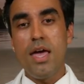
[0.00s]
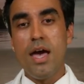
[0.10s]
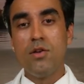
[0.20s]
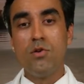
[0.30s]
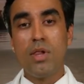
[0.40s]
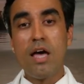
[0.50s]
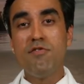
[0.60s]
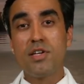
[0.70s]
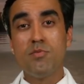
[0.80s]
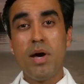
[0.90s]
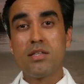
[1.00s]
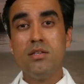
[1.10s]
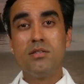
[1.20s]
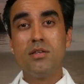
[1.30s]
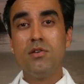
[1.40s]
and your life
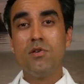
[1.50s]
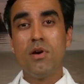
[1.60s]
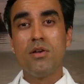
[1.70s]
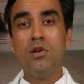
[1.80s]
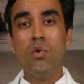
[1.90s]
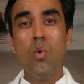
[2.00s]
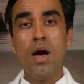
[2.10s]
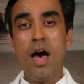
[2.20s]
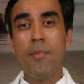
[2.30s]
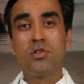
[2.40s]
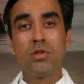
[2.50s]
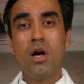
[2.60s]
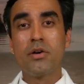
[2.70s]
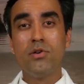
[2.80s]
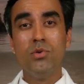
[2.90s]
expectancy, your, you know, what, how much
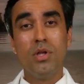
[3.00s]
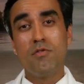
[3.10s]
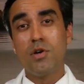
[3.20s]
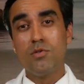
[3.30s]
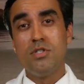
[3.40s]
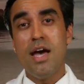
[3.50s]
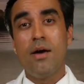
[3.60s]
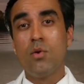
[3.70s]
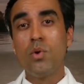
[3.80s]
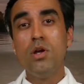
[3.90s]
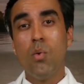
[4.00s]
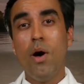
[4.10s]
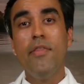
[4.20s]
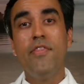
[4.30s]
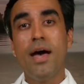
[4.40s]
longer you live goes down, and we
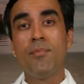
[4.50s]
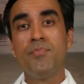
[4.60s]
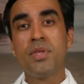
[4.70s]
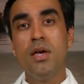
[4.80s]
don't want that.